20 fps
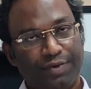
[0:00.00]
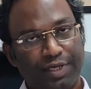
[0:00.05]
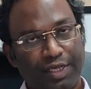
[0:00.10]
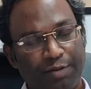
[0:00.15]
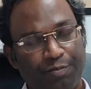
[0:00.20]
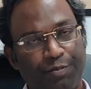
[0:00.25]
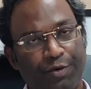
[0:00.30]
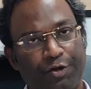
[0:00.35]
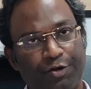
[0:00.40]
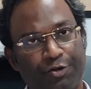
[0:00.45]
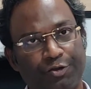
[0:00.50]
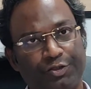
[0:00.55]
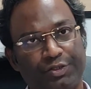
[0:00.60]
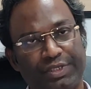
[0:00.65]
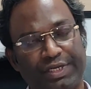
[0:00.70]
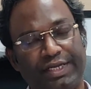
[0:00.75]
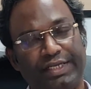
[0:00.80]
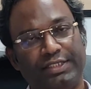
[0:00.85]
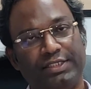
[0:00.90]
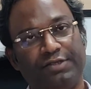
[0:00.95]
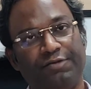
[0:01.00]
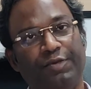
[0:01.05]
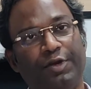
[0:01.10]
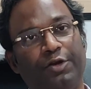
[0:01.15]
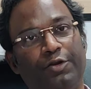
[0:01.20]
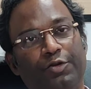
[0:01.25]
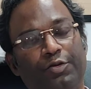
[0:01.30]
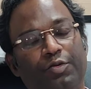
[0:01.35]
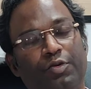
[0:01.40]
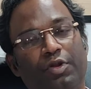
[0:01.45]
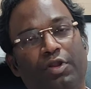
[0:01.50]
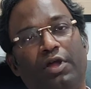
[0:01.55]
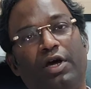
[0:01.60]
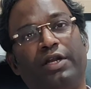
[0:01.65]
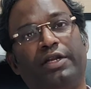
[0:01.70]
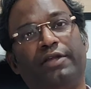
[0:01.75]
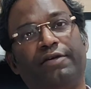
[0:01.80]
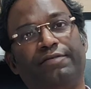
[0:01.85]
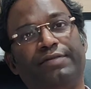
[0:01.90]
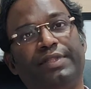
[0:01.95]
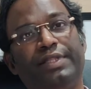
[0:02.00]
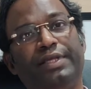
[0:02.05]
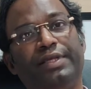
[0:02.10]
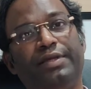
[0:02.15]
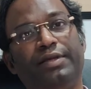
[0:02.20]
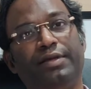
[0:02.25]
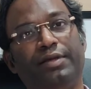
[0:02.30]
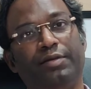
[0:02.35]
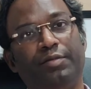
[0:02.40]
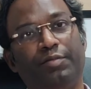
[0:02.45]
hepatocytes will do lot of the